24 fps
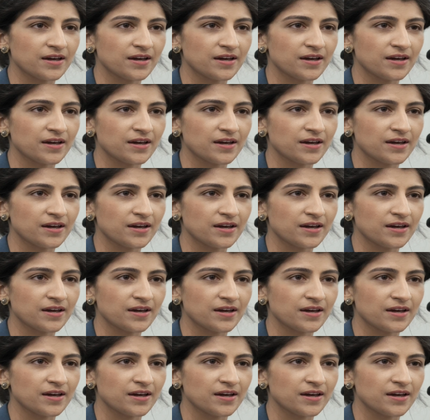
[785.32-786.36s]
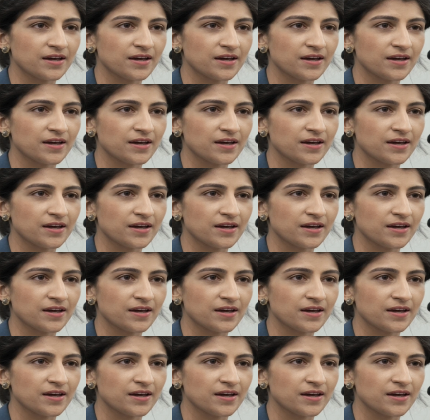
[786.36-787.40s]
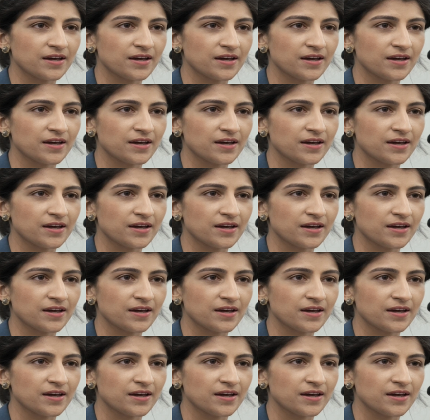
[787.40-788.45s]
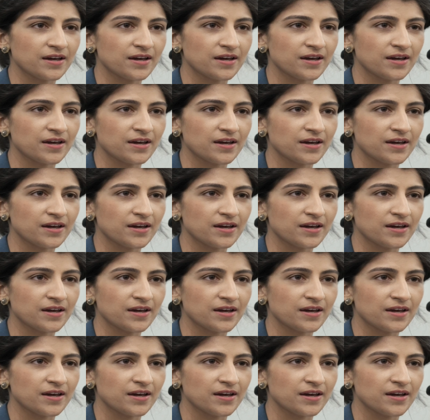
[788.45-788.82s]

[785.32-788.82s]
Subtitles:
The person shown says nothing.